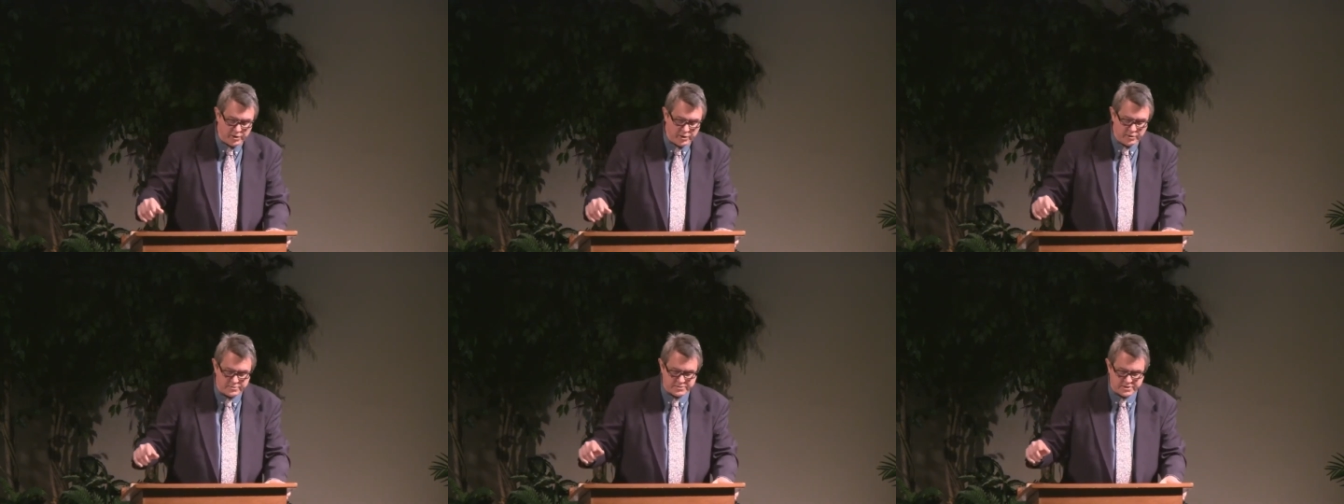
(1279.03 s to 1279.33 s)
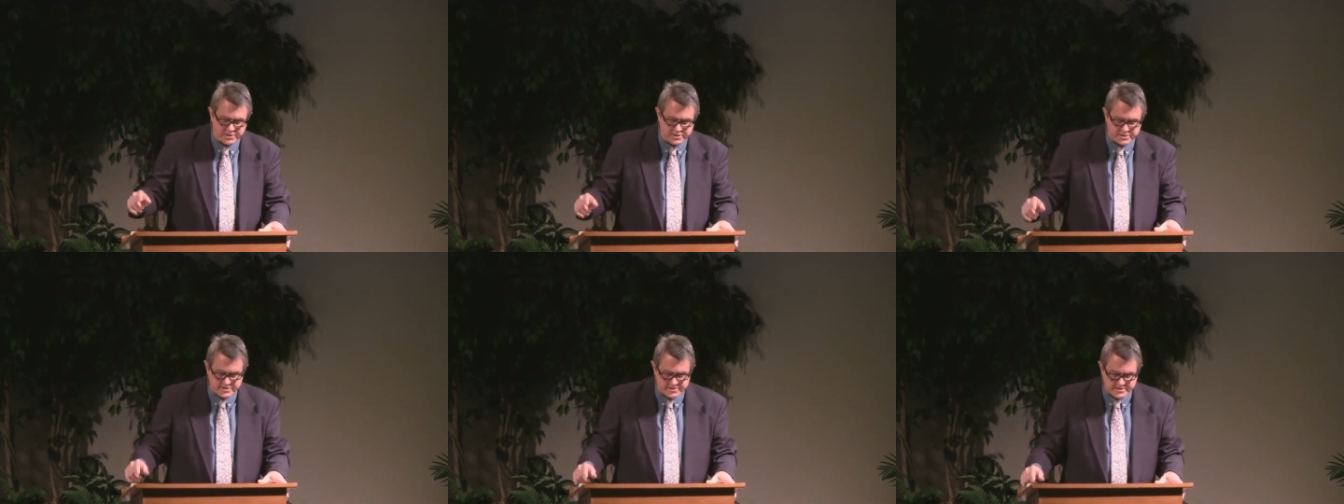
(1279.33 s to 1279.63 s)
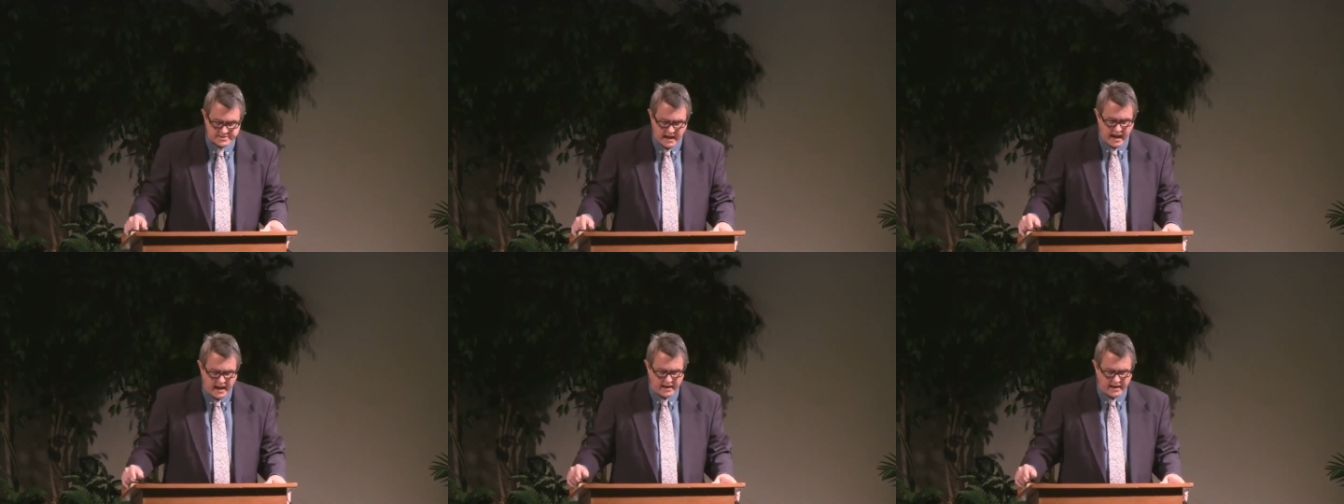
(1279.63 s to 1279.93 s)
you should
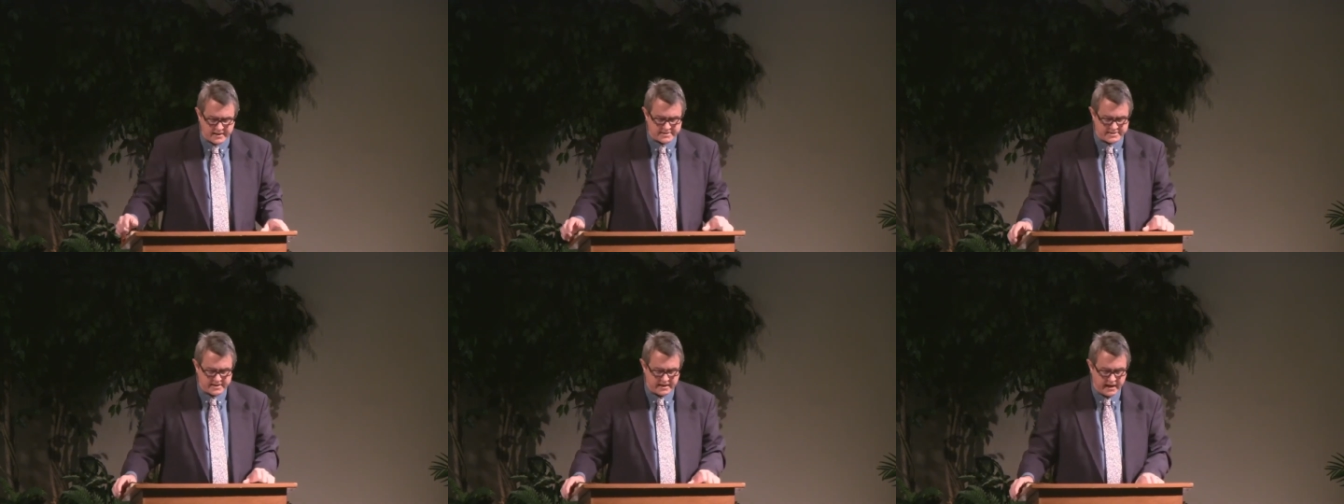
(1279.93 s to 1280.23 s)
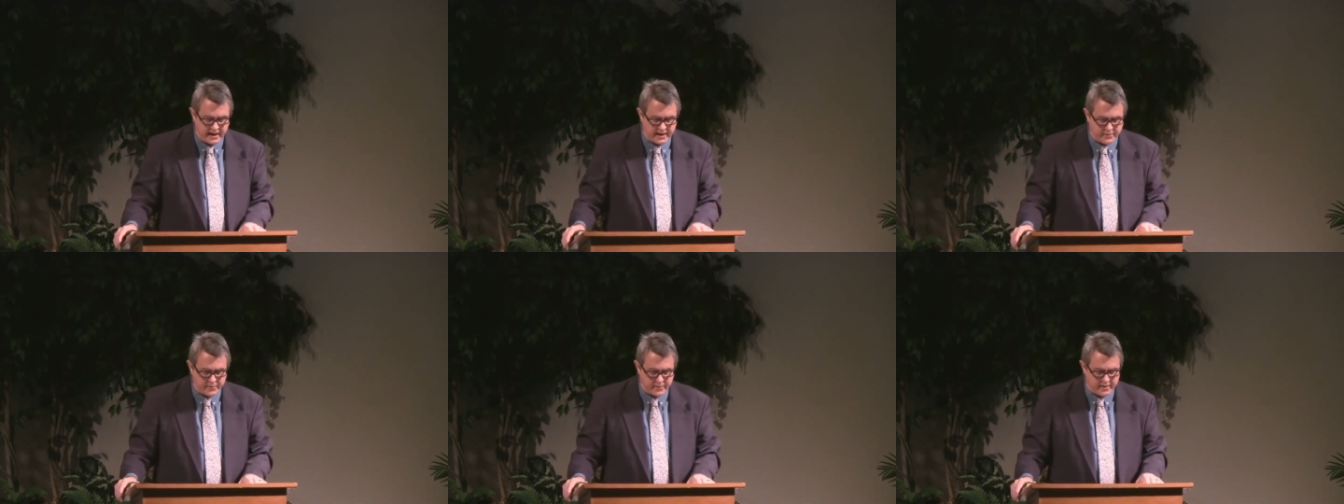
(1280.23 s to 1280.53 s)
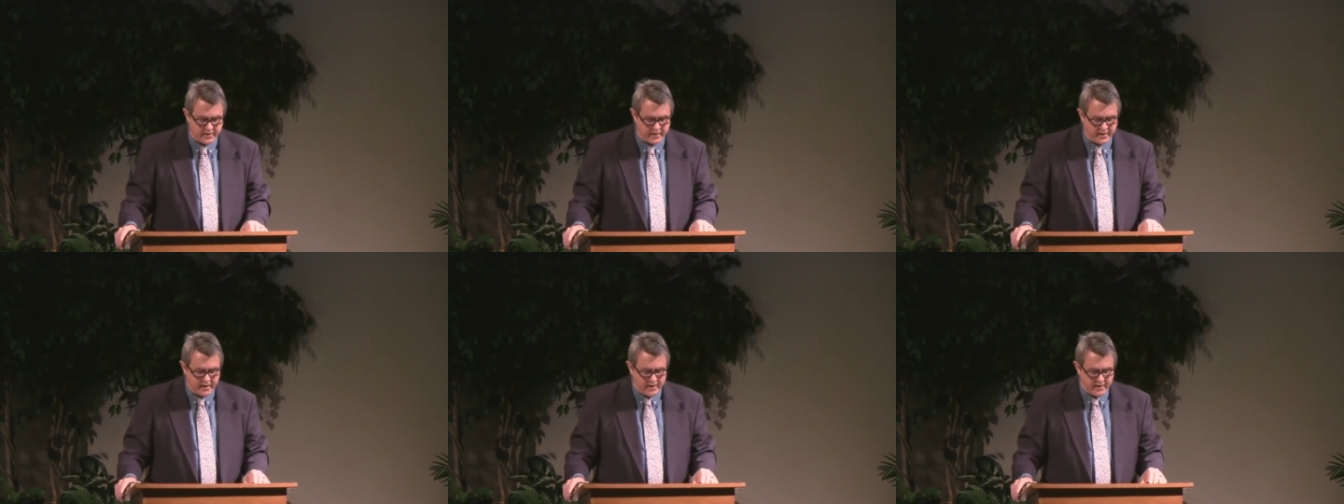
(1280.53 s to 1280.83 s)
silence the
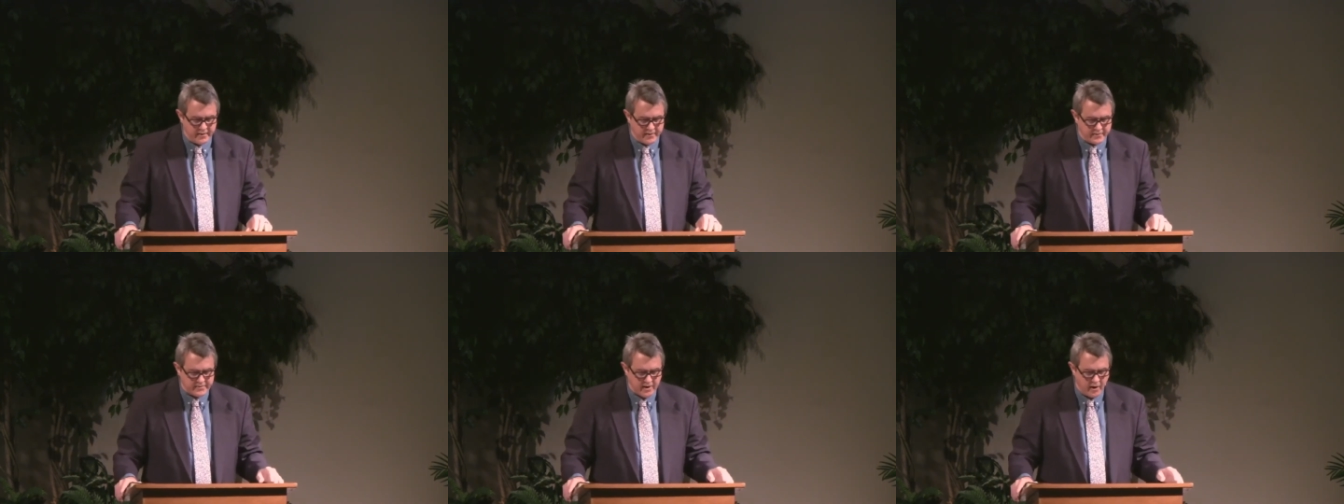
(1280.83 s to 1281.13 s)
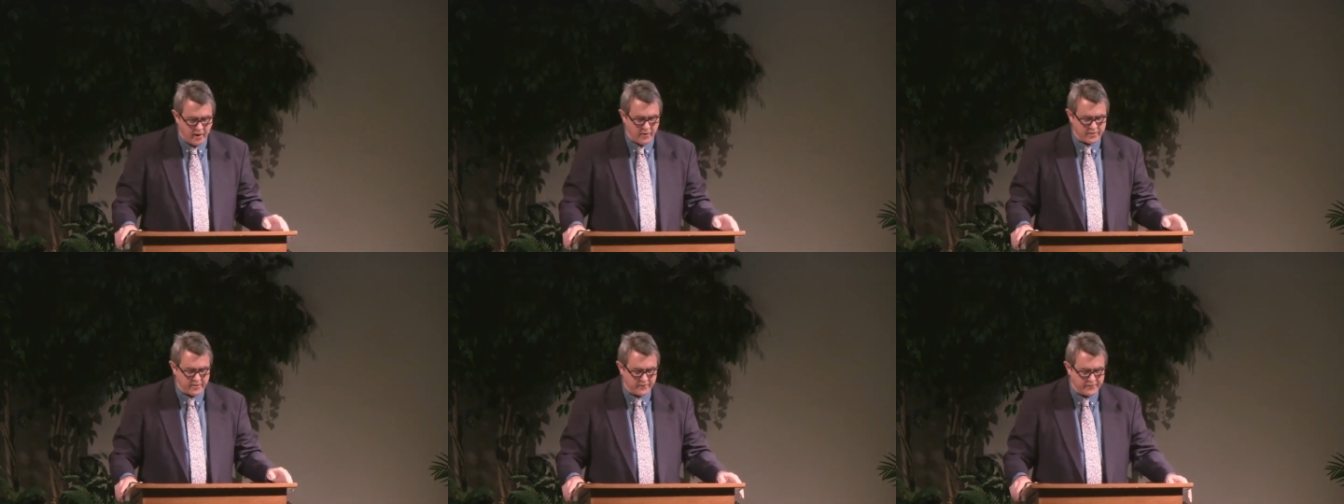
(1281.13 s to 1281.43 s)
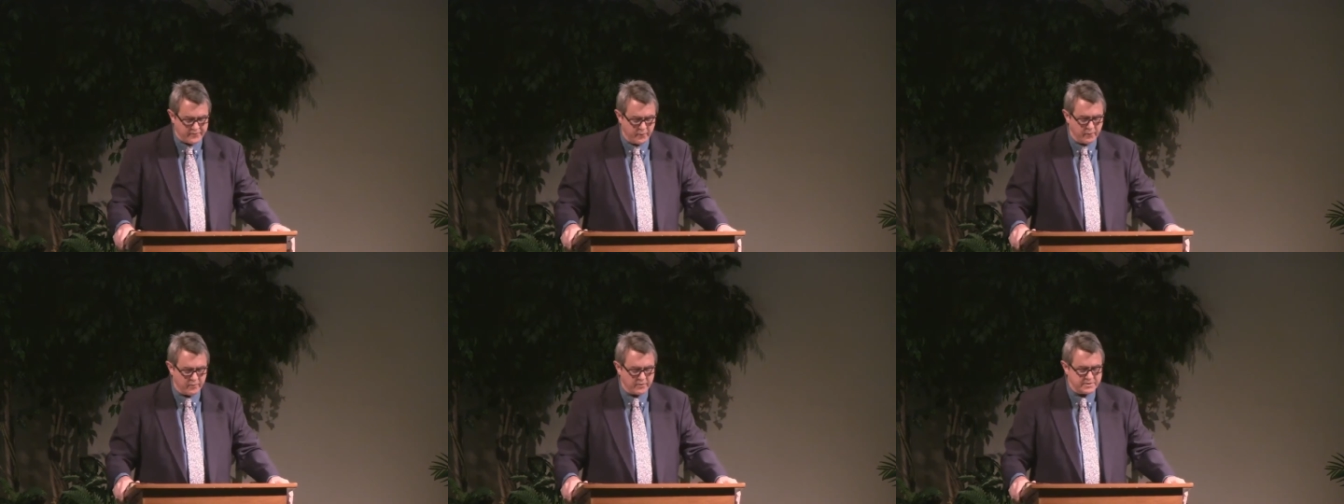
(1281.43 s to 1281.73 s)
ignorant talk of
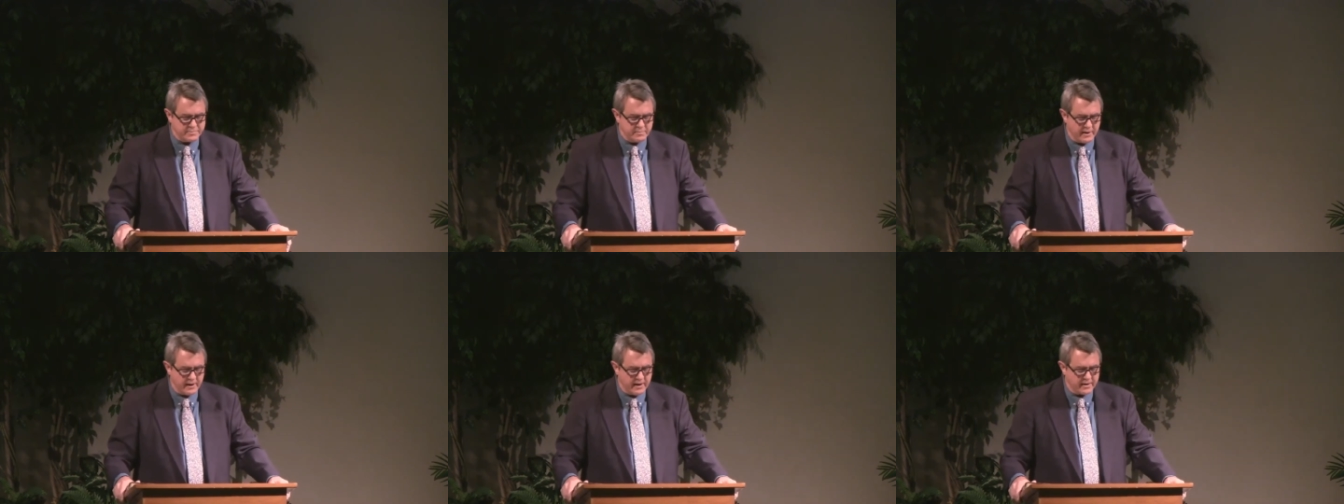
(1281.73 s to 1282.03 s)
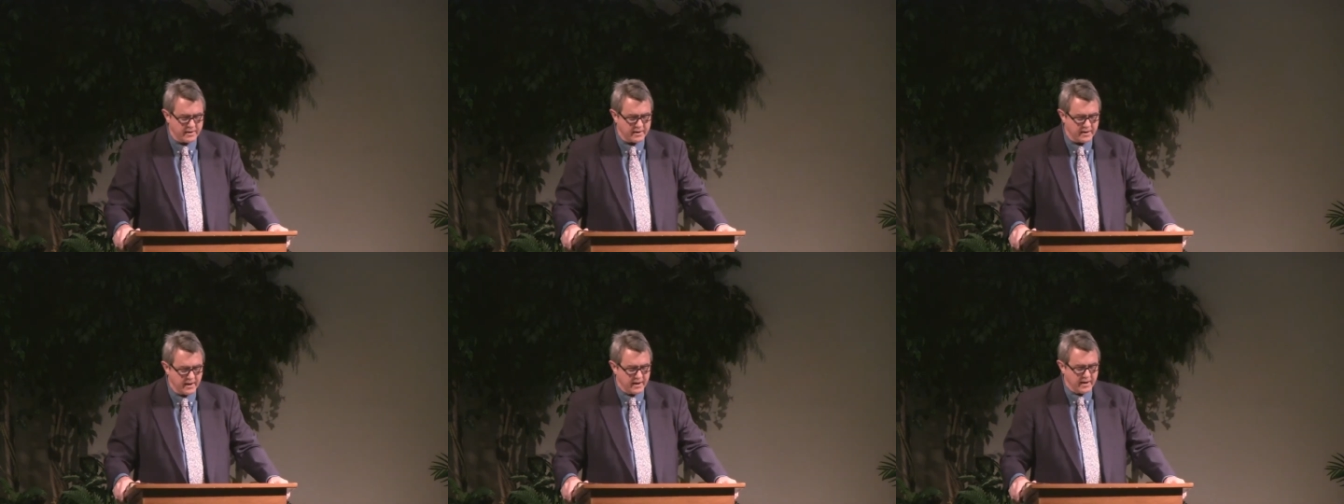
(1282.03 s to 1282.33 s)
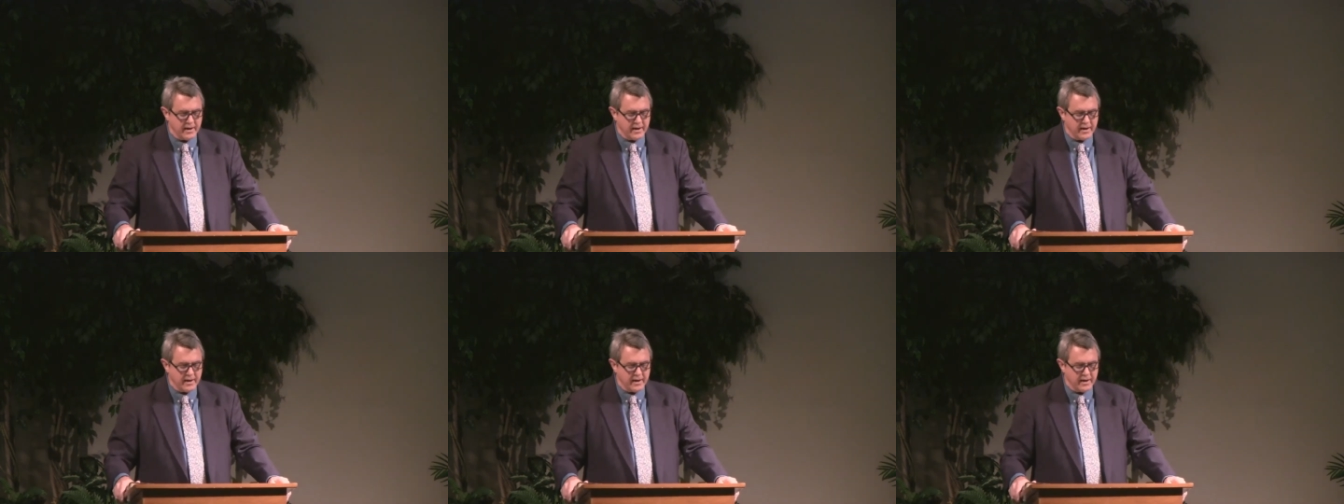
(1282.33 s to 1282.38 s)
foolish men.